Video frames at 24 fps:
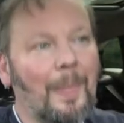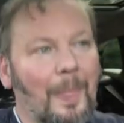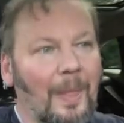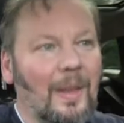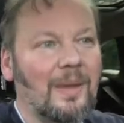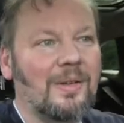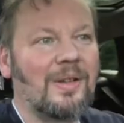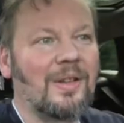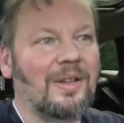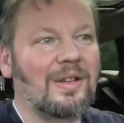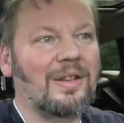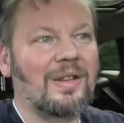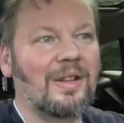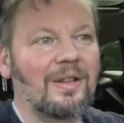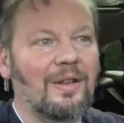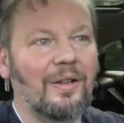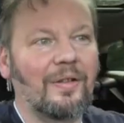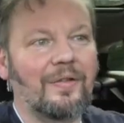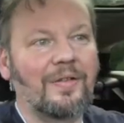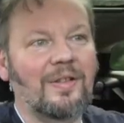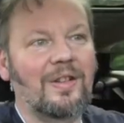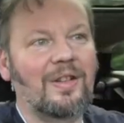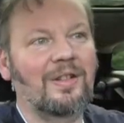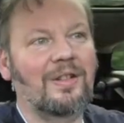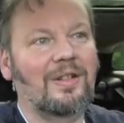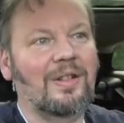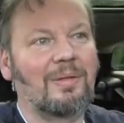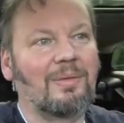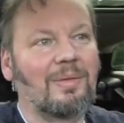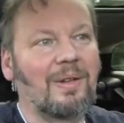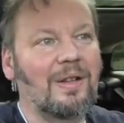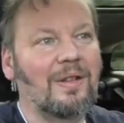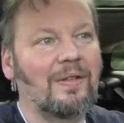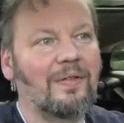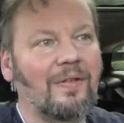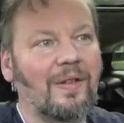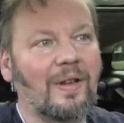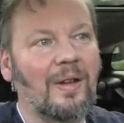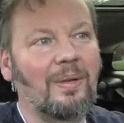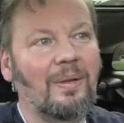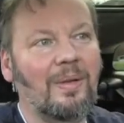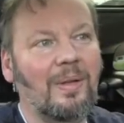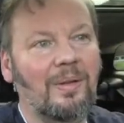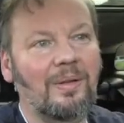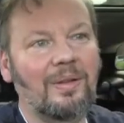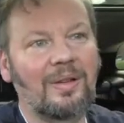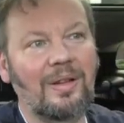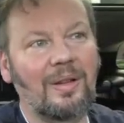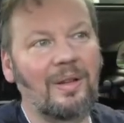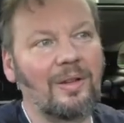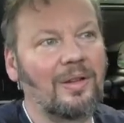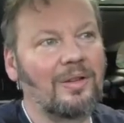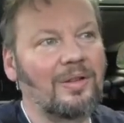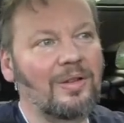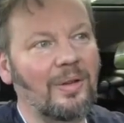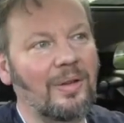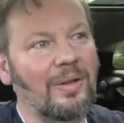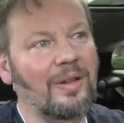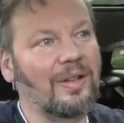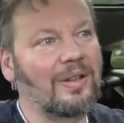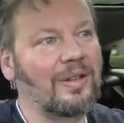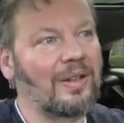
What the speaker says: Just enough to reflow those solder joints.